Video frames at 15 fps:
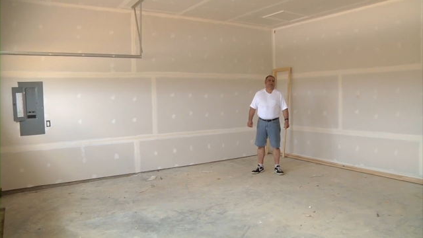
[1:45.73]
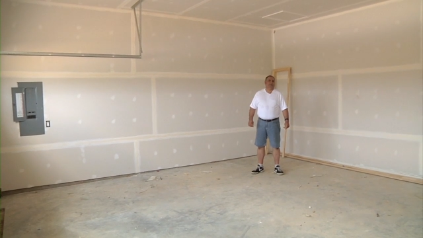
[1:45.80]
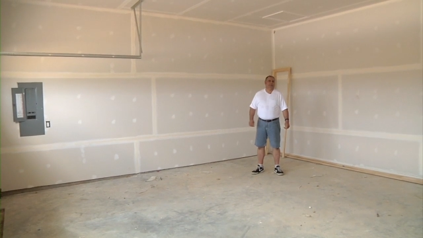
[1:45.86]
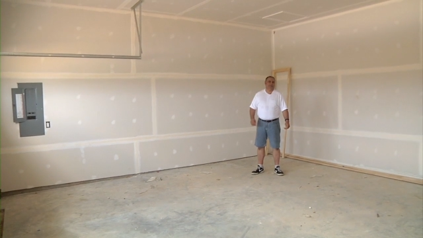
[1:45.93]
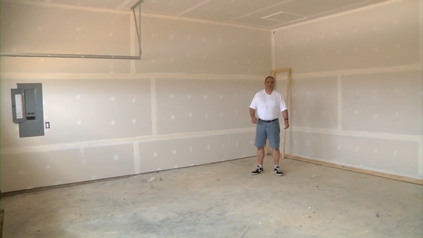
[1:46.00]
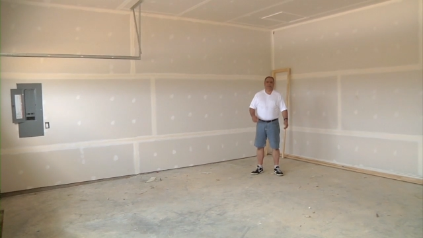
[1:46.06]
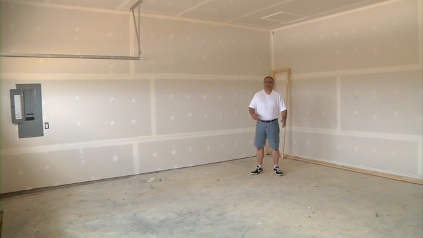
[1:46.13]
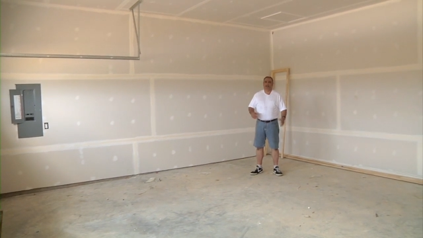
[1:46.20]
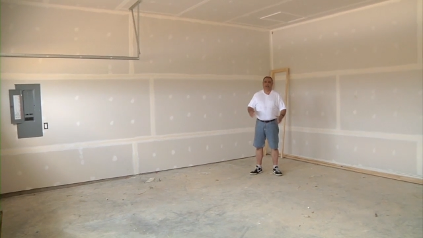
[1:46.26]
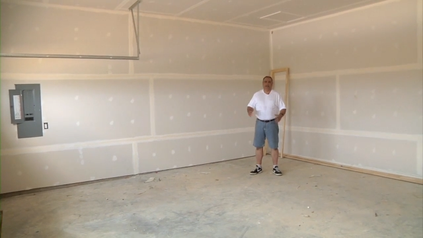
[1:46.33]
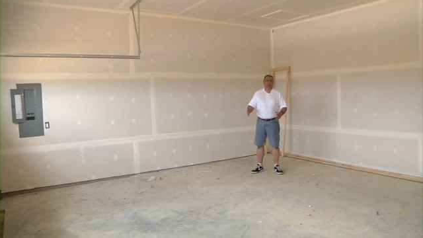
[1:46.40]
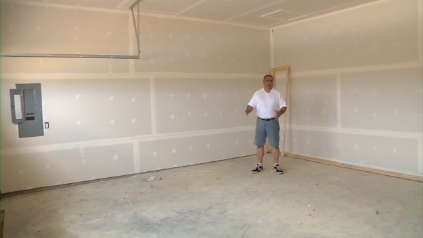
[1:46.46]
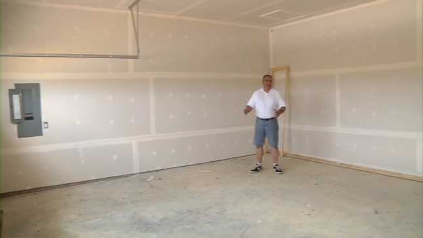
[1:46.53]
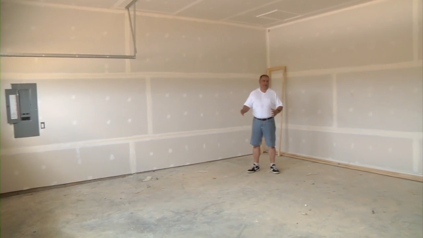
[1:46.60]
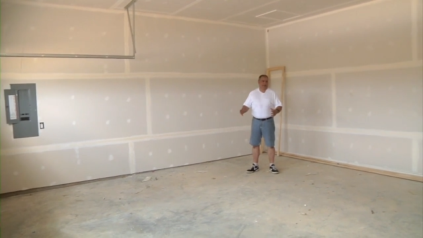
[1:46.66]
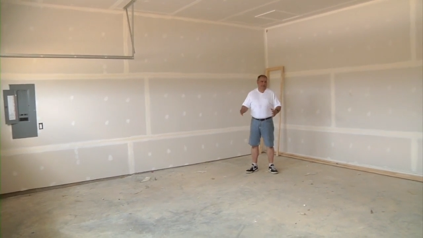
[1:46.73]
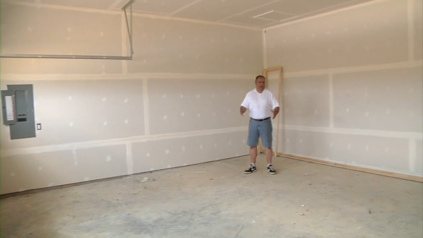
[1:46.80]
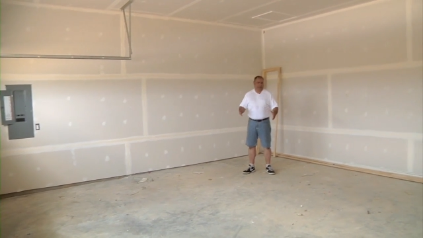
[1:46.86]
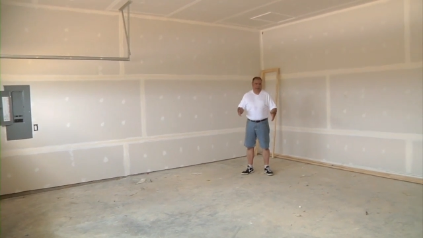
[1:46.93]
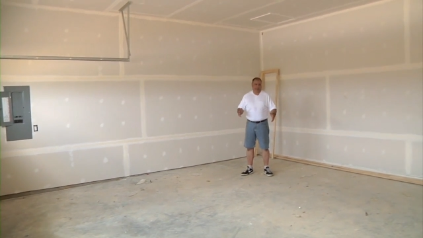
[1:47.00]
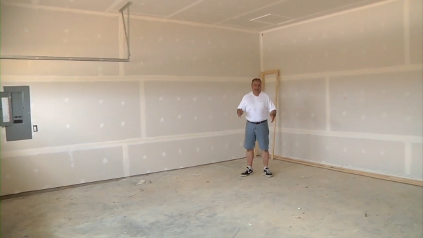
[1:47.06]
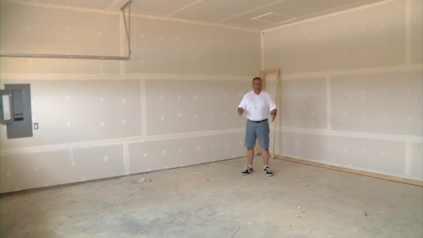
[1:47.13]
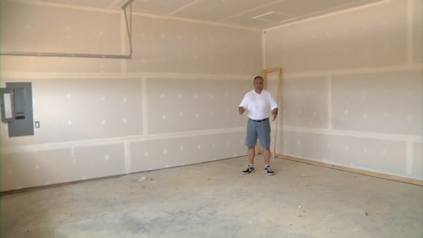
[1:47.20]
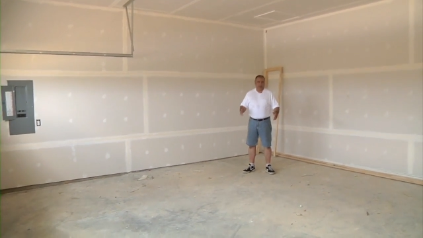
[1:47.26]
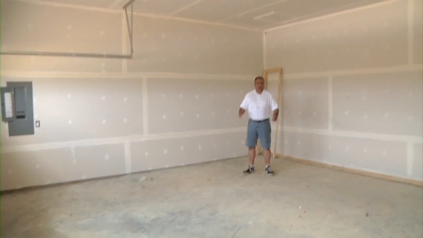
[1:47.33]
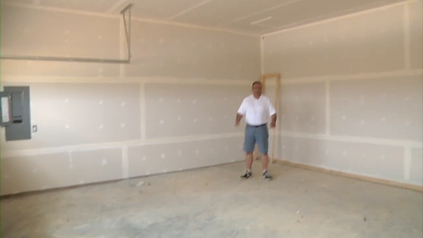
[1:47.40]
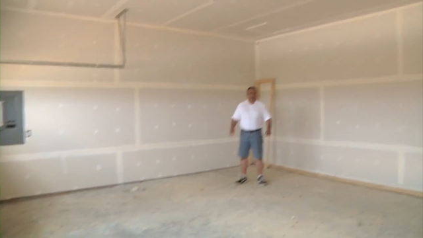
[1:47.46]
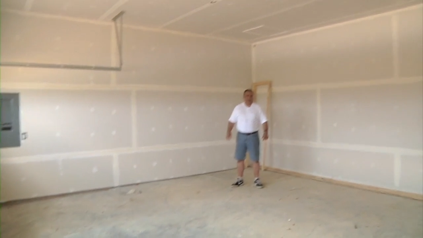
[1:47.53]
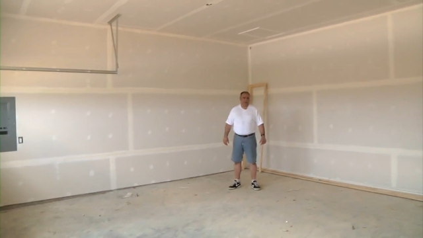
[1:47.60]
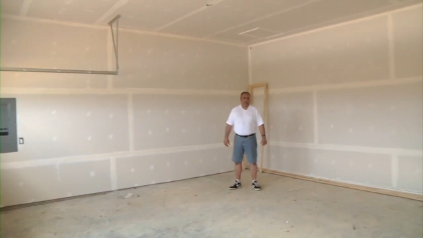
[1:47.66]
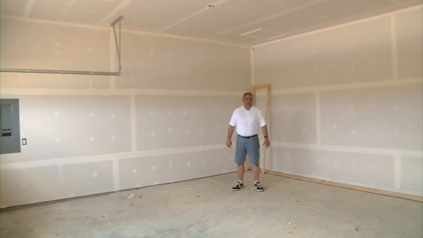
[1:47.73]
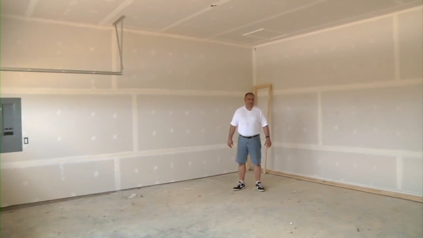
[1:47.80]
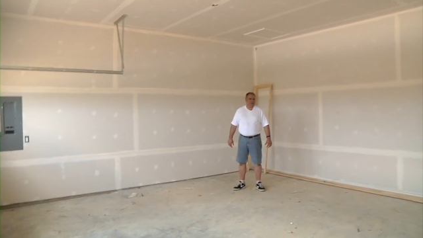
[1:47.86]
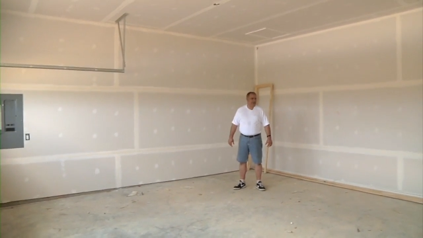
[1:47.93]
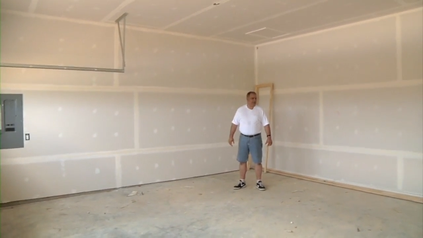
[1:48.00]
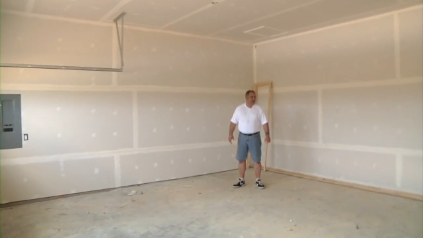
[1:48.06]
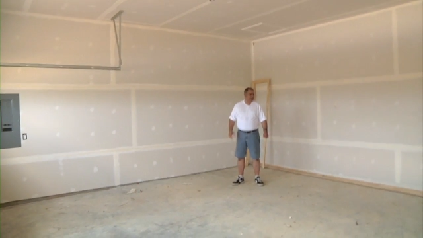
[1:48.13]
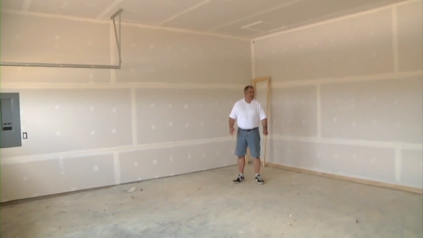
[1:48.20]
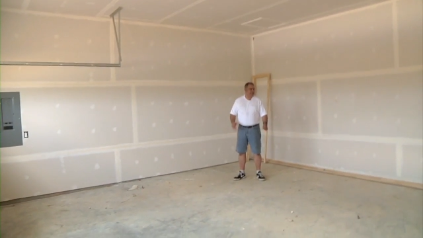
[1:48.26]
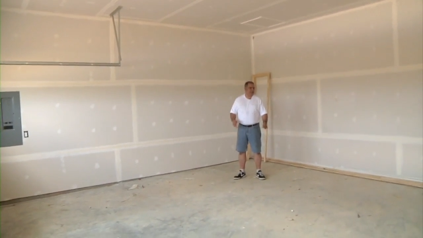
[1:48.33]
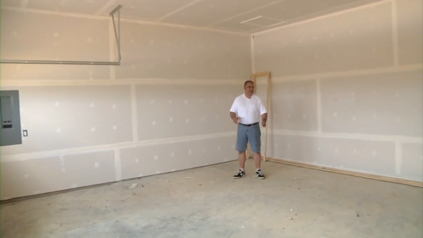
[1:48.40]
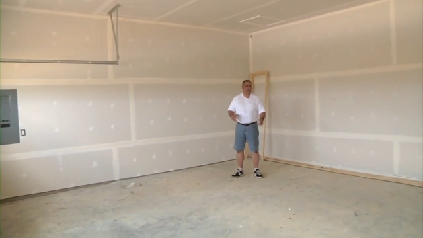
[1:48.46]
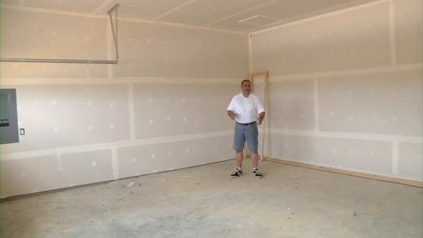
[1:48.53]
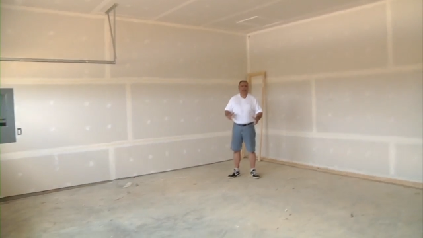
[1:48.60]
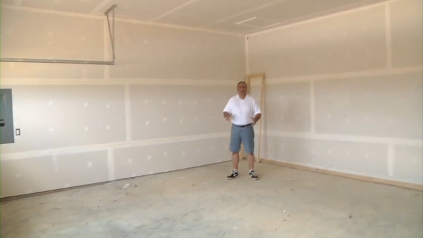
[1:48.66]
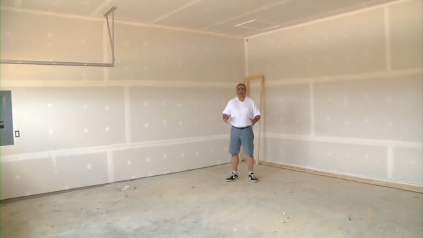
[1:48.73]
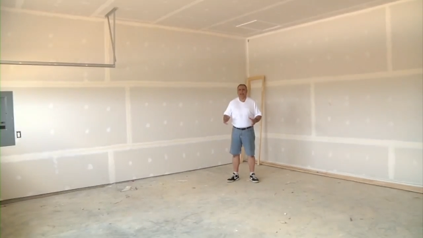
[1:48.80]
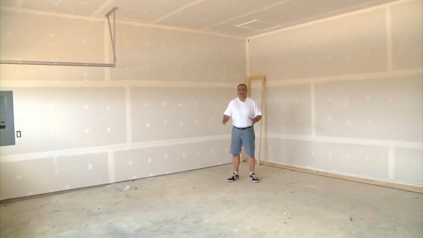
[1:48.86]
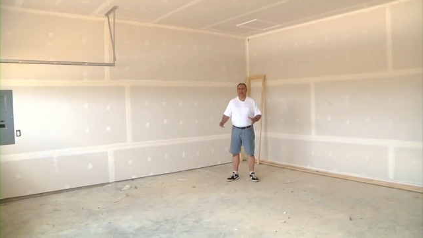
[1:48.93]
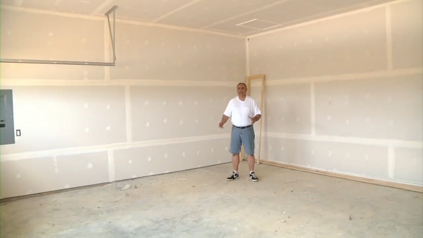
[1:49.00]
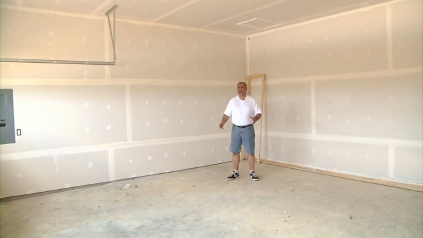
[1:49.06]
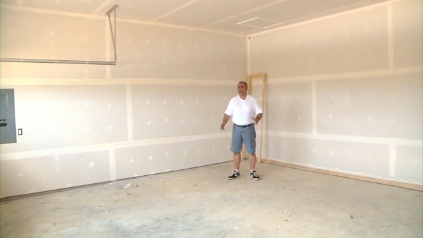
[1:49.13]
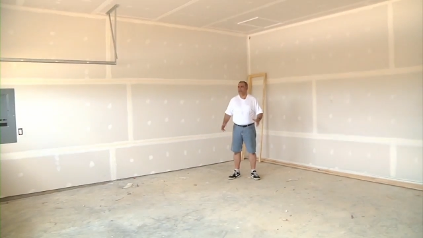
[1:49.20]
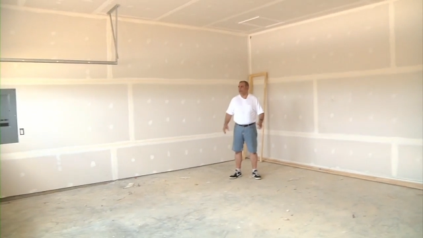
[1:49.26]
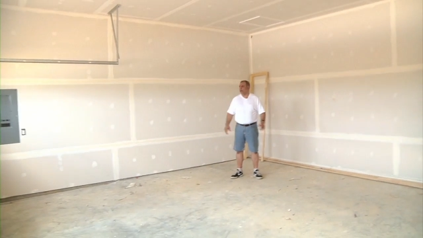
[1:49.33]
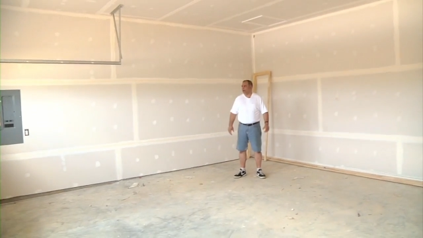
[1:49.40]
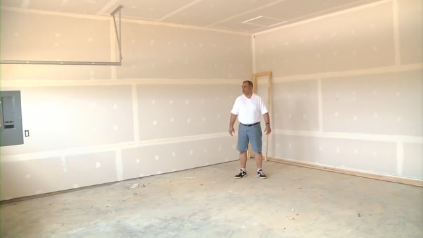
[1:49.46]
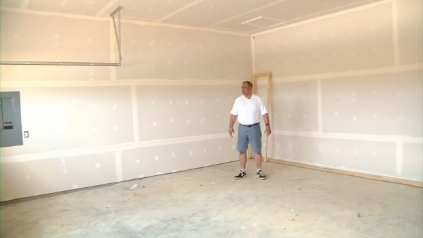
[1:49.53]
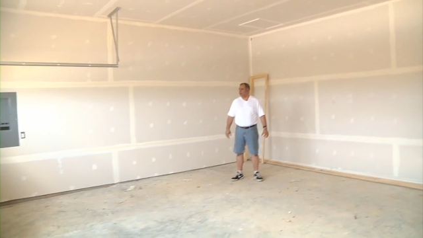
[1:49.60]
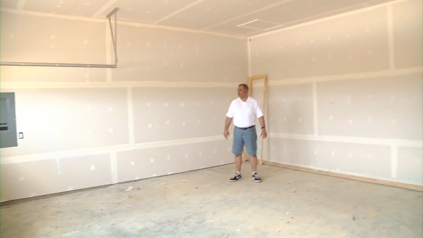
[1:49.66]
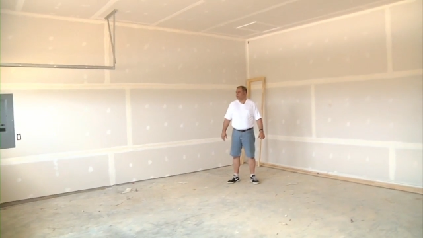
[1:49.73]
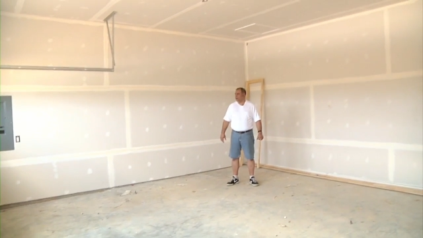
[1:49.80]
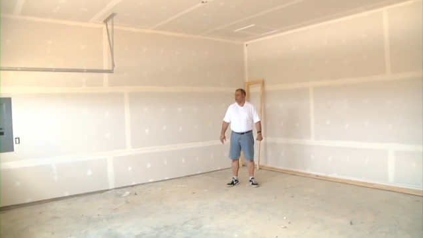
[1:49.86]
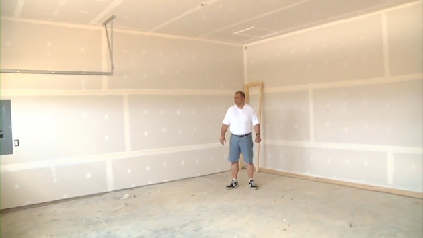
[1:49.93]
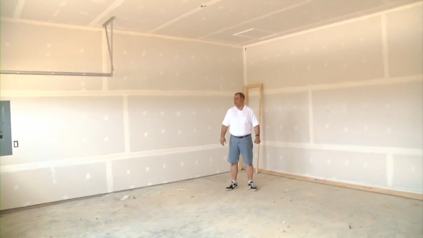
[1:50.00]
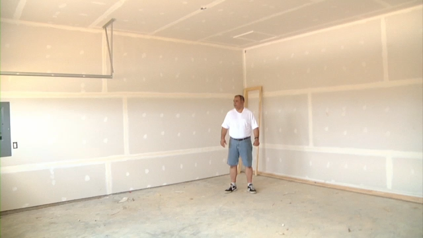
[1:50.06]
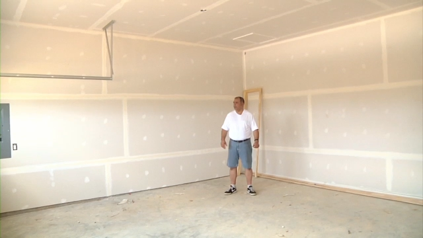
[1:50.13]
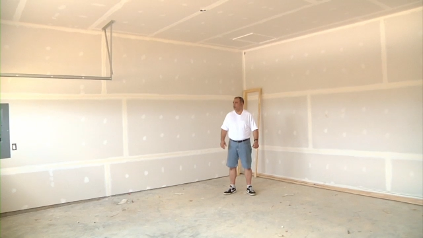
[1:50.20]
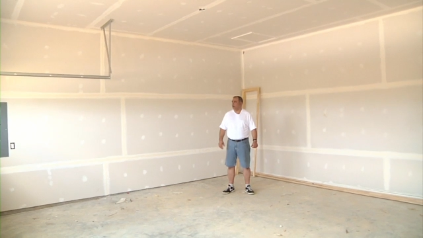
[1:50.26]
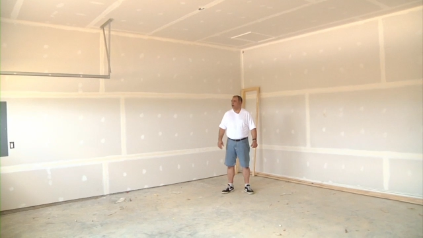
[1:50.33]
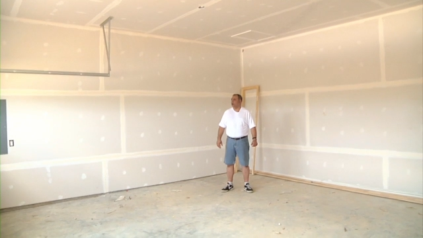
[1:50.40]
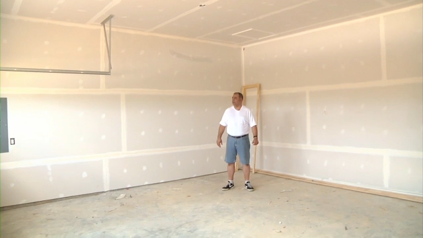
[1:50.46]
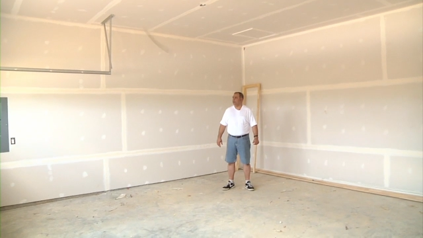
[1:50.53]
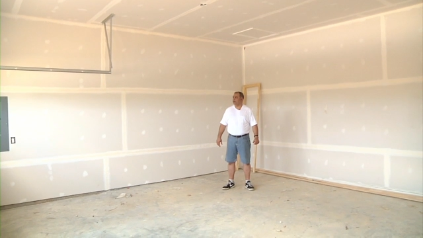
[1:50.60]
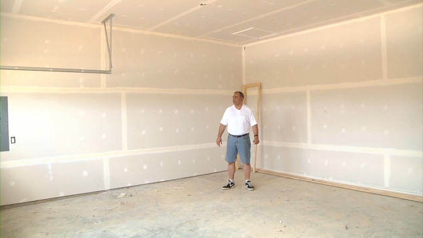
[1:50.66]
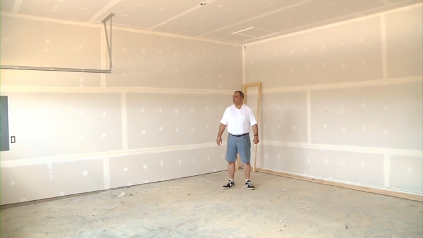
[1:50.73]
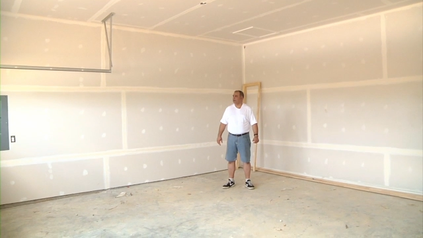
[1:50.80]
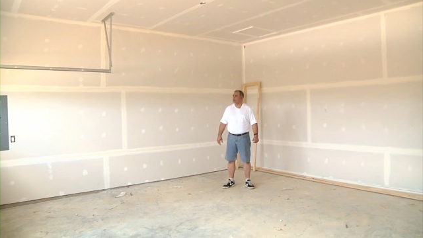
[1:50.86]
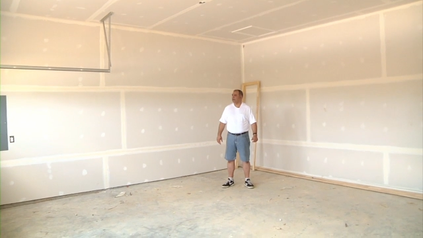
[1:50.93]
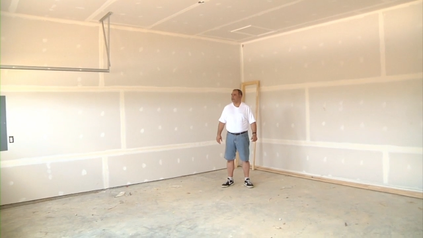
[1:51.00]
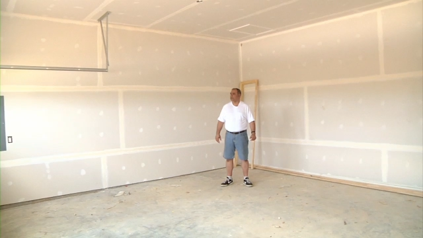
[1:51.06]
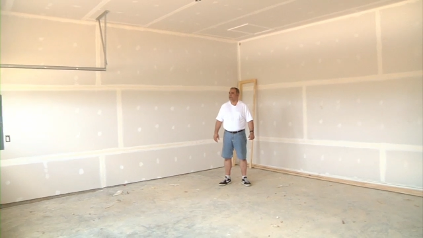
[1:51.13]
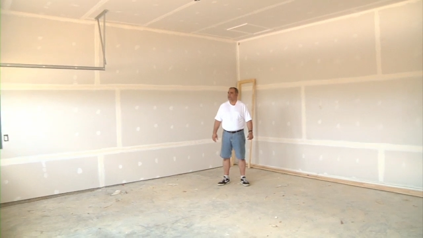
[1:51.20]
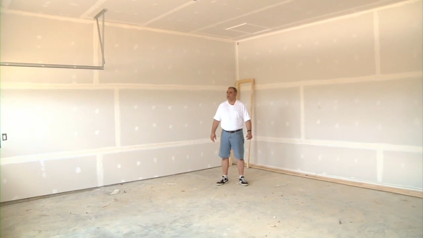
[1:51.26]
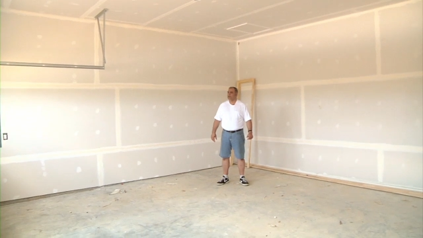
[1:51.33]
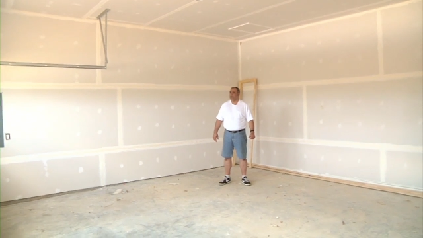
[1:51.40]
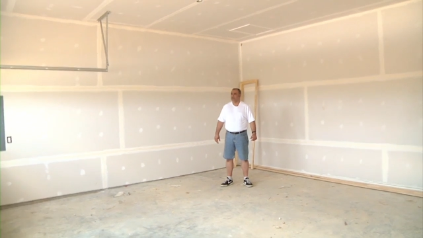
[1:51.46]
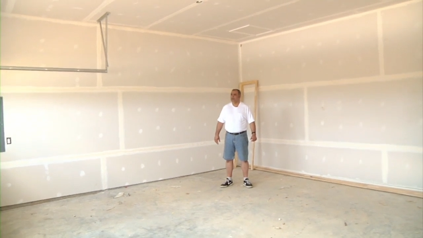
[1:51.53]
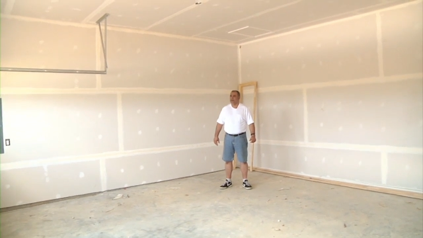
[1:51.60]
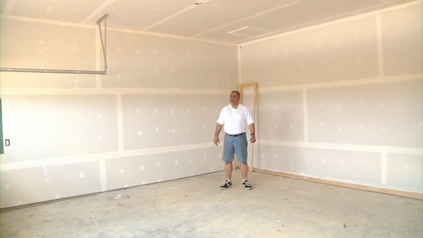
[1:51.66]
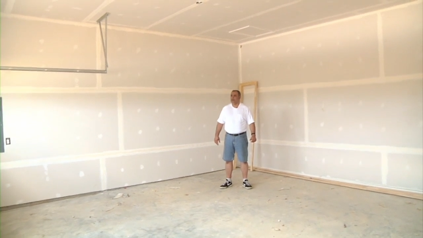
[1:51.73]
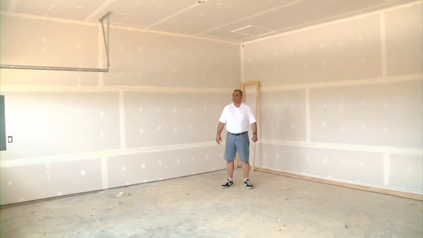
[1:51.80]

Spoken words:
(no speaker visible)